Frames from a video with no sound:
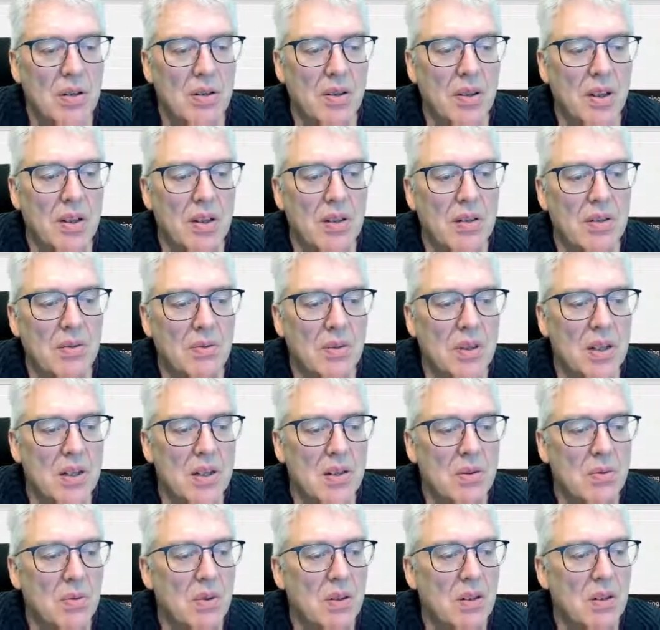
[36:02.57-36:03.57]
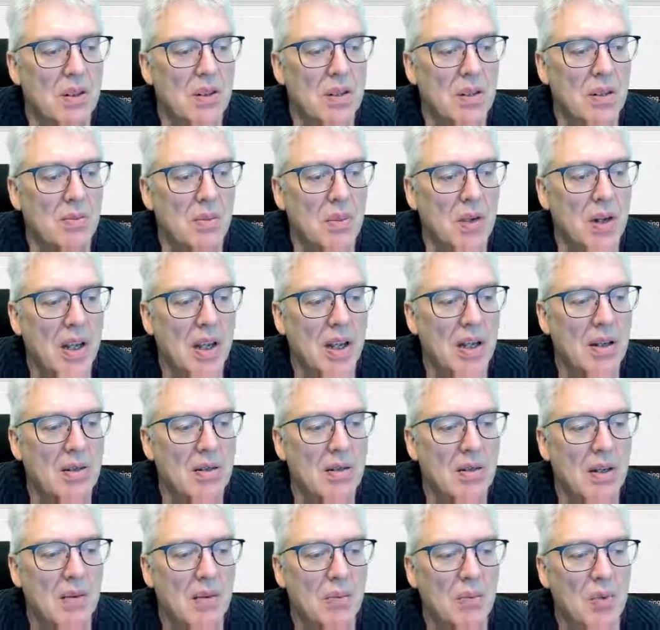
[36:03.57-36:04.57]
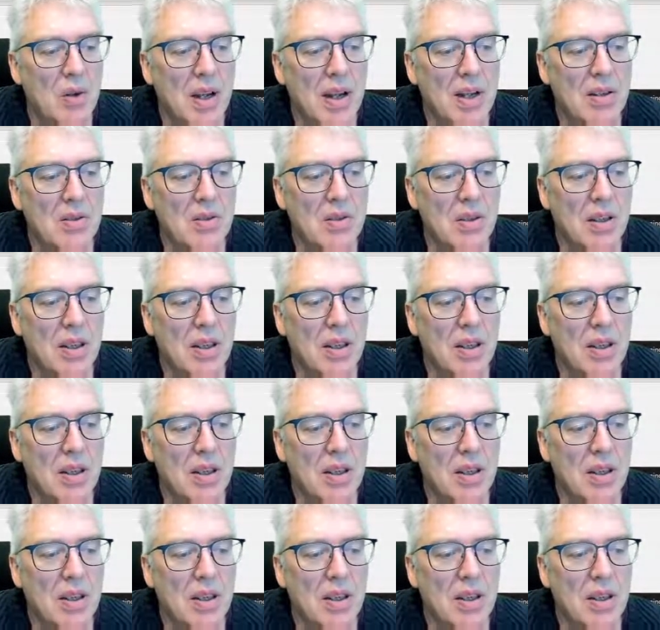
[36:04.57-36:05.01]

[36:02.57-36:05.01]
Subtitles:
That's the reason why the emulator